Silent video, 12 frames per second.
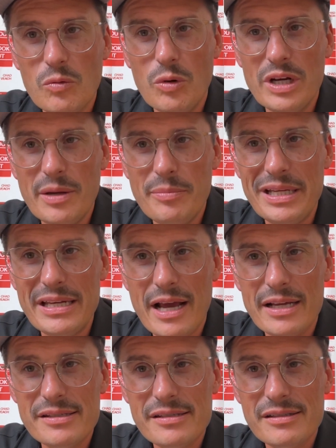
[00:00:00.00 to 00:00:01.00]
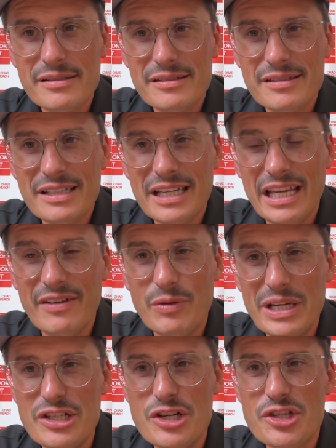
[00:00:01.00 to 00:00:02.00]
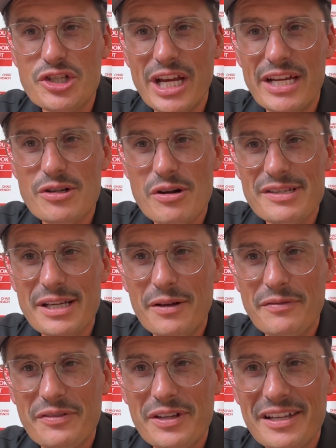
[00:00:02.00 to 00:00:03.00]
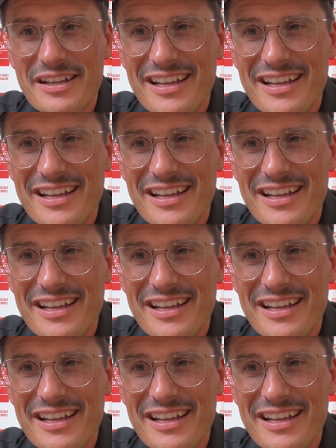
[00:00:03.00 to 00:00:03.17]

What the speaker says: Wouldn't it be nice if we could just change ourselves?